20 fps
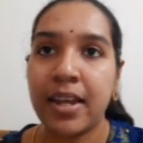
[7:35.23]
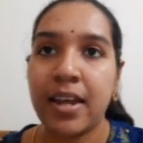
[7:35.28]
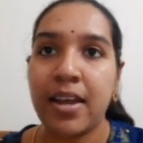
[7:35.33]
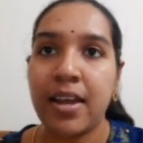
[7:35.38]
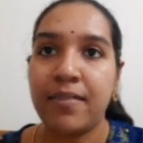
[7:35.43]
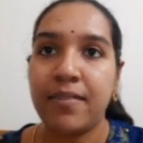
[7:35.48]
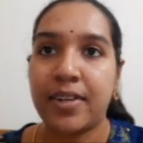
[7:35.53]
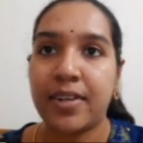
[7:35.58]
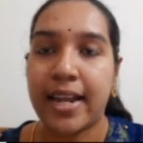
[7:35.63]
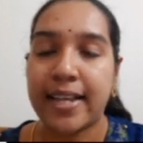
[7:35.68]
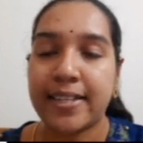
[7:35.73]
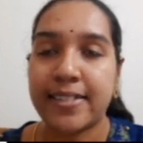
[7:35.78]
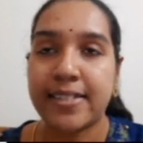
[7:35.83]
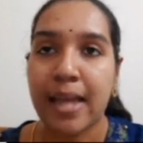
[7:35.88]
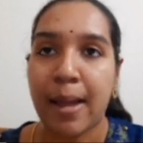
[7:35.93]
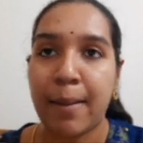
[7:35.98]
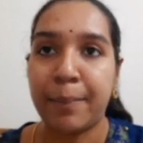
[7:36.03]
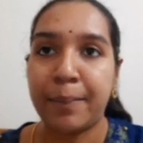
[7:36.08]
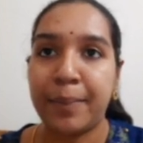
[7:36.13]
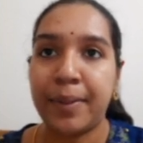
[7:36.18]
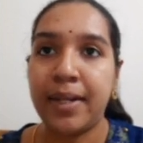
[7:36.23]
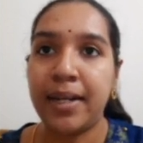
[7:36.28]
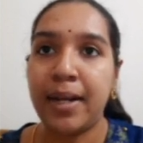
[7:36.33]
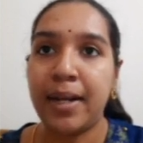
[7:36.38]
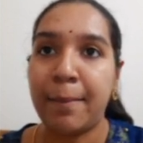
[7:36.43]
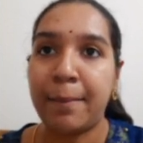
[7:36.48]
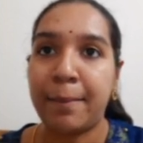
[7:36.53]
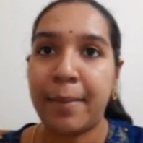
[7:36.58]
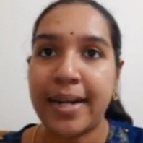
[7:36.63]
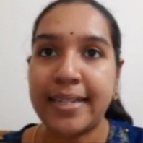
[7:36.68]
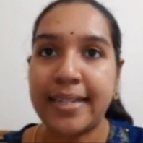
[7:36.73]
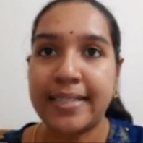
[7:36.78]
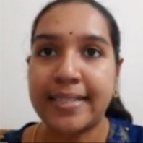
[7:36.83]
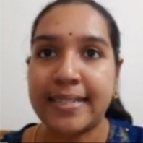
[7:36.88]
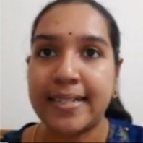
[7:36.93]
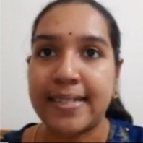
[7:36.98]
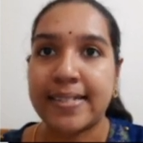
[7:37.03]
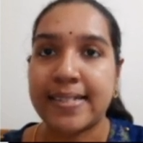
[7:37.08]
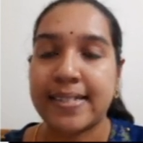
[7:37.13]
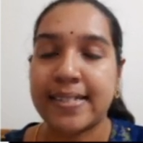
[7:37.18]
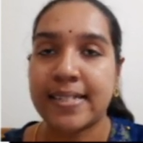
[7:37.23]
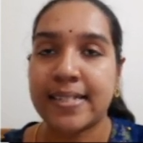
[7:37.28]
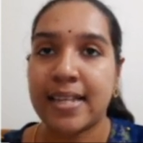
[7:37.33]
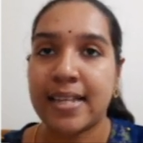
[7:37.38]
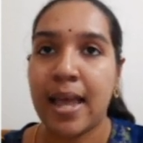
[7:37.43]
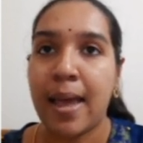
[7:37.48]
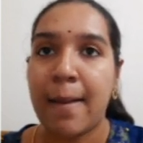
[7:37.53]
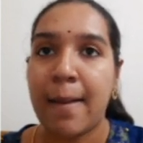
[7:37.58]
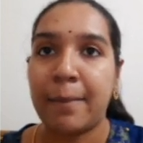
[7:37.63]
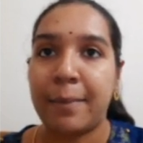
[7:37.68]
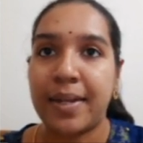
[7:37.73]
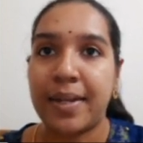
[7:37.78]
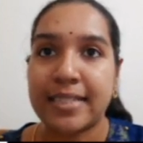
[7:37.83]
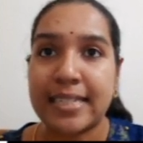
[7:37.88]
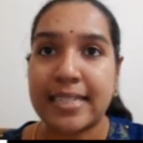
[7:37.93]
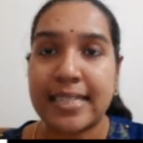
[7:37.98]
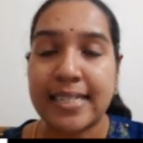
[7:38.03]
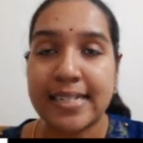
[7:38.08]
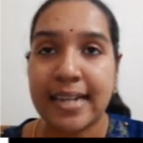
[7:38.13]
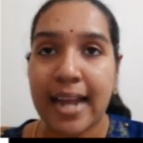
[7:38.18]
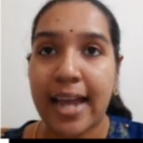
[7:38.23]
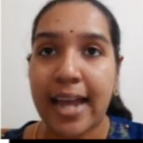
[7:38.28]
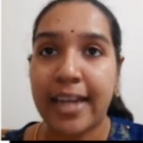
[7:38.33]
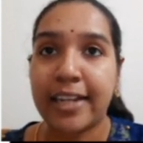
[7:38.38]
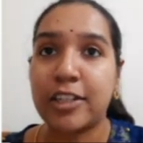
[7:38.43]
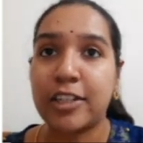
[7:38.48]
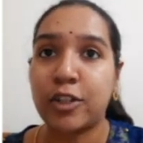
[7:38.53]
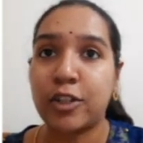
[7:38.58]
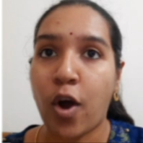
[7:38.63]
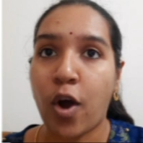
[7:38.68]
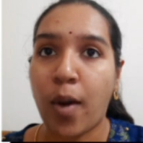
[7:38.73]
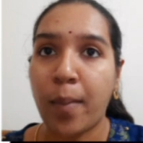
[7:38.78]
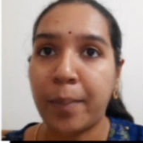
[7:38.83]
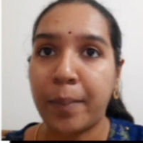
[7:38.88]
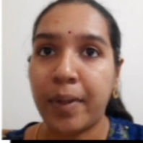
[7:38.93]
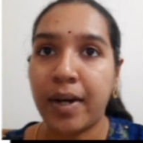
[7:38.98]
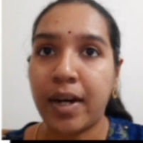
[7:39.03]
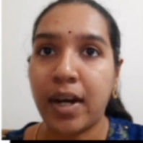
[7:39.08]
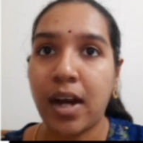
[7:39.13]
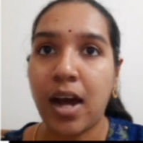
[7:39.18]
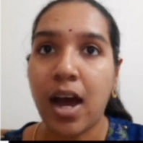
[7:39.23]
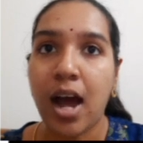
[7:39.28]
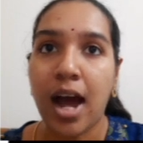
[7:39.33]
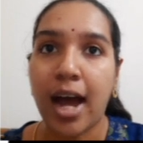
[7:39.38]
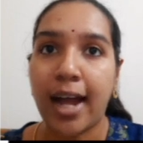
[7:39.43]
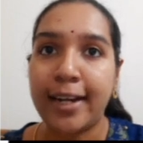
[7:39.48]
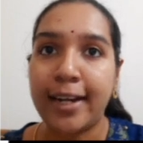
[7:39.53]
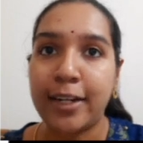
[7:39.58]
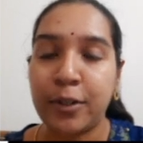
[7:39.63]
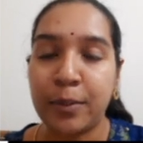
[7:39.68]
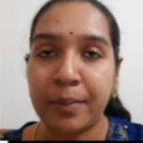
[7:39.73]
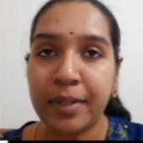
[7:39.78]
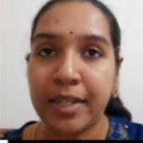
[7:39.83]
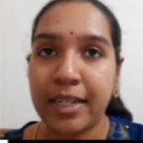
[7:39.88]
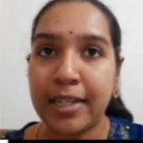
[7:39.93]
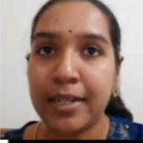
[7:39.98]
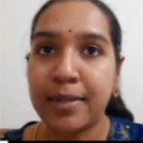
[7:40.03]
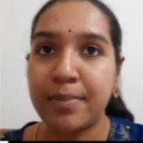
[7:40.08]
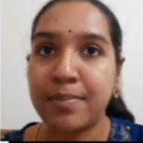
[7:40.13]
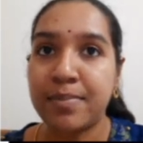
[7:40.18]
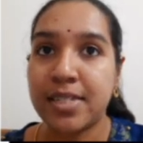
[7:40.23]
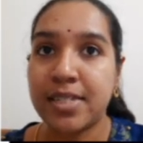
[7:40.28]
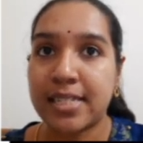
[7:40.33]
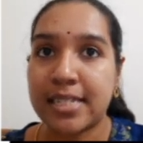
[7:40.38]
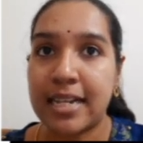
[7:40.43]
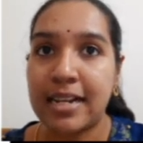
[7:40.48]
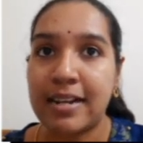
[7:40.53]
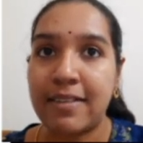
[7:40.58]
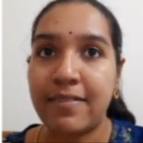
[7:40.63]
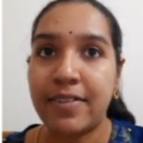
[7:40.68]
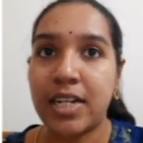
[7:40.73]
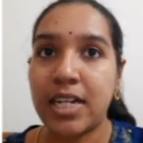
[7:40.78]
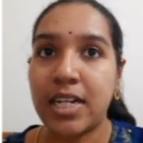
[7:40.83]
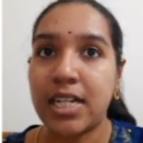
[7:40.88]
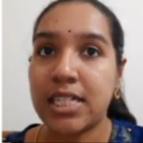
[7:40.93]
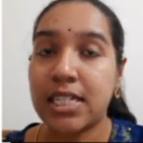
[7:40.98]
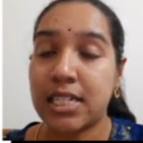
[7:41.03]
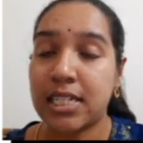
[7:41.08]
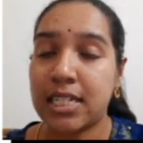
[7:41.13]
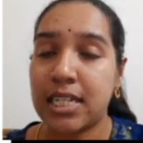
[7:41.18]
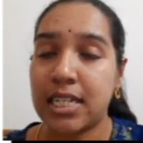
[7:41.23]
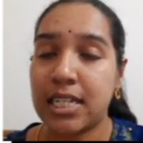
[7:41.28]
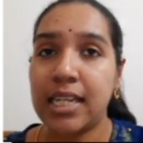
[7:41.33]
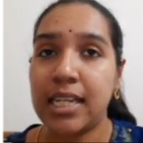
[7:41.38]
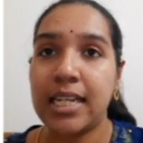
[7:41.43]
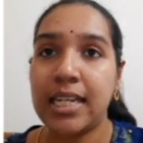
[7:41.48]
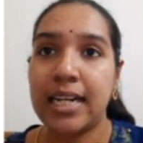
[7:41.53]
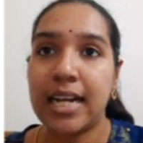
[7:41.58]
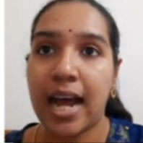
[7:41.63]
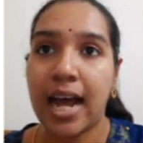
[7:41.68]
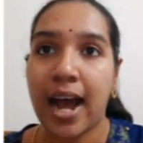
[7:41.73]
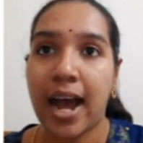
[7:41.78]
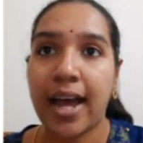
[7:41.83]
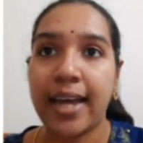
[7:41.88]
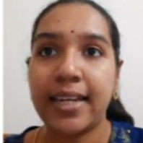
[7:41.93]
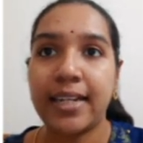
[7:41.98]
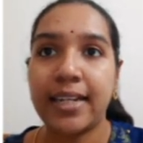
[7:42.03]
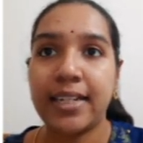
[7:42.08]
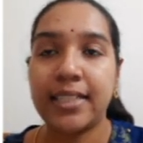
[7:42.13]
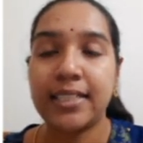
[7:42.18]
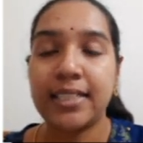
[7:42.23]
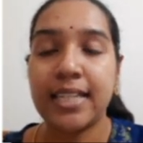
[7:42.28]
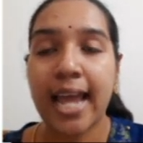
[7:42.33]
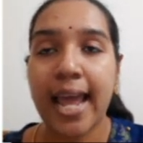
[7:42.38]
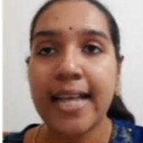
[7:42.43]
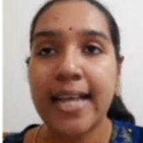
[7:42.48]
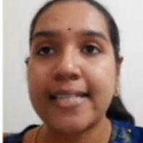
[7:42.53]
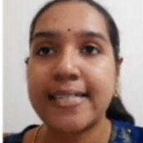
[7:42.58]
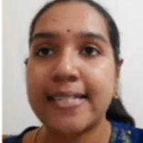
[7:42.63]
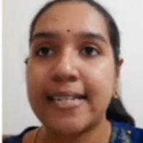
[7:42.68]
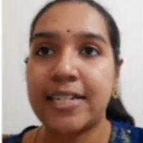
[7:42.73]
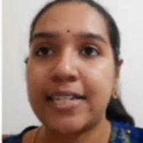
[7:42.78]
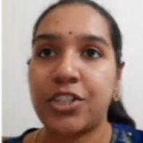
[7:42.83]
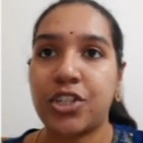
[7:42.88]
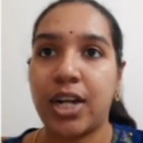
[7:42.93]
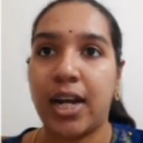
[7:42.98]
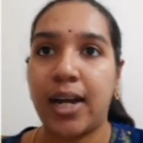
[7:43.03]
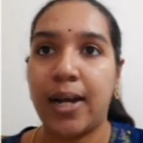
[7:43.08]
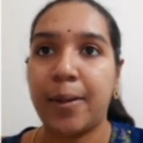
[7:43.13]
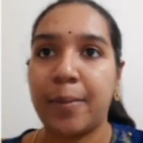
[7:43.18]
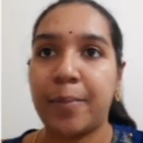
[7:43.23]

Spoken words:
For example, metals. Metals like copper, aluminium, silver, steel, iron, etc.